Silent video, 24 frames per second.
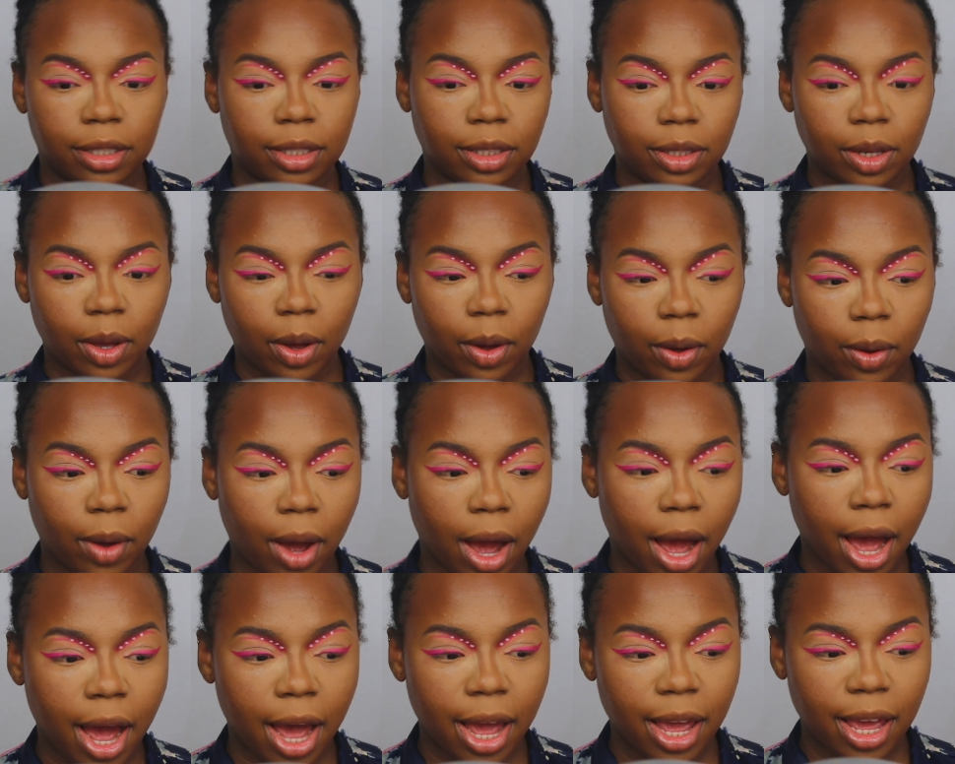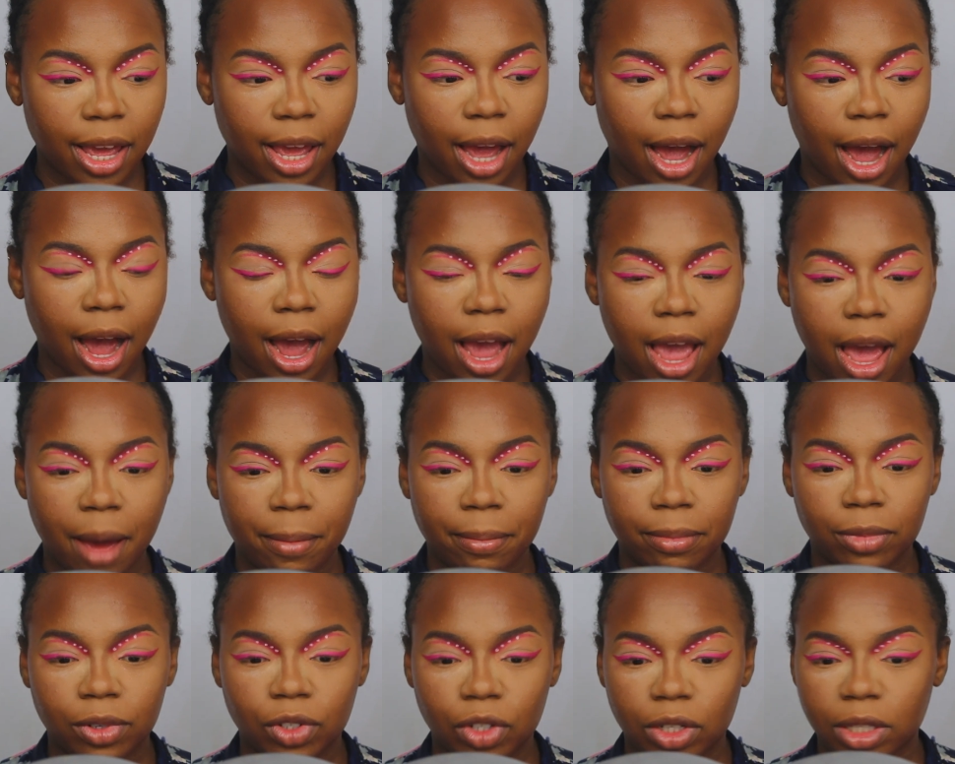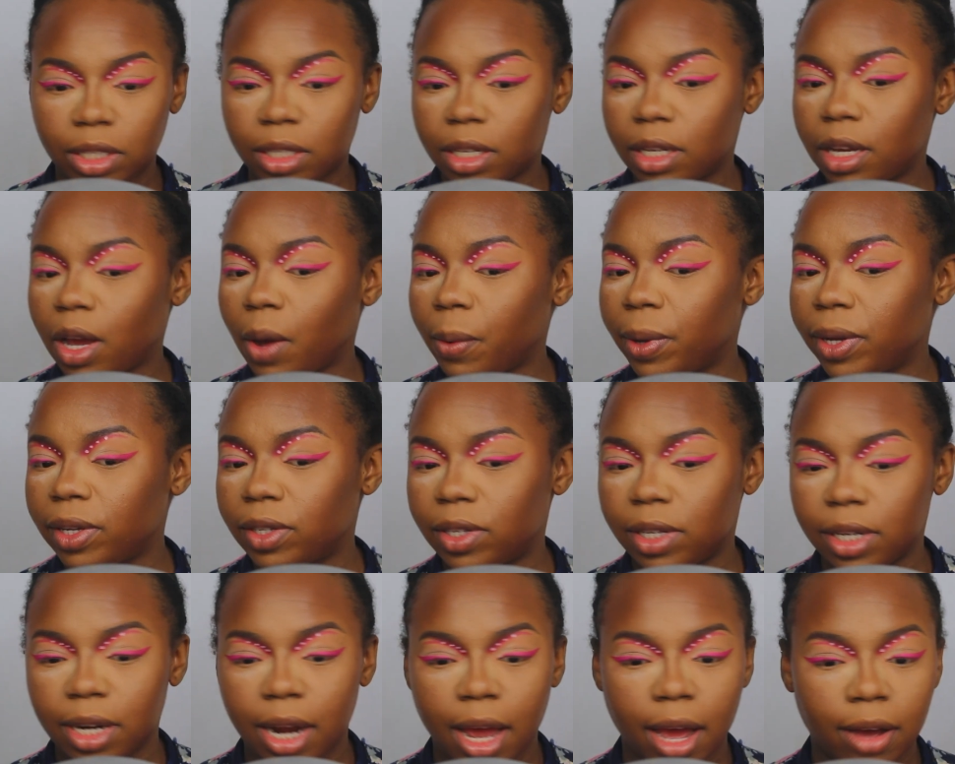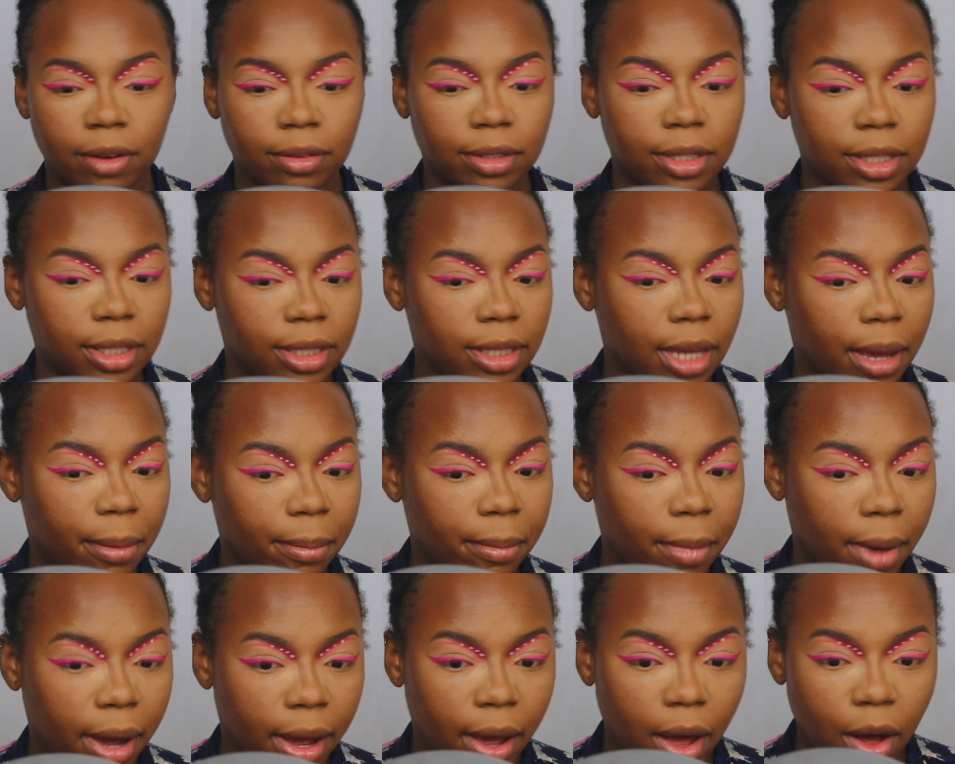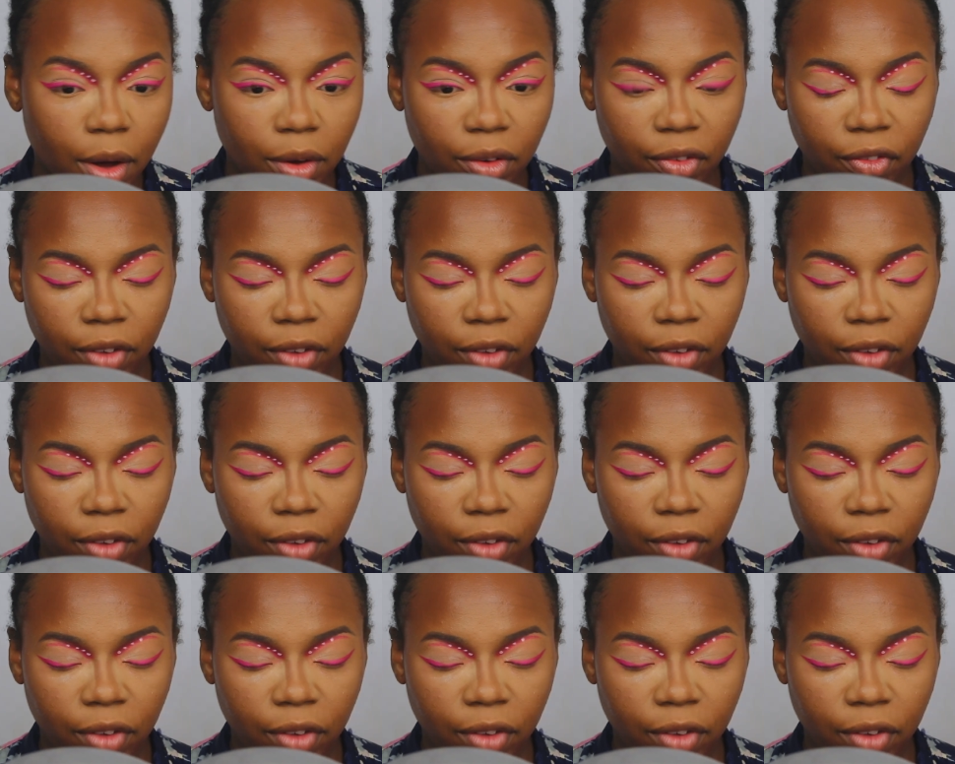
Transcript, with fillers: So I am just going to now set my whole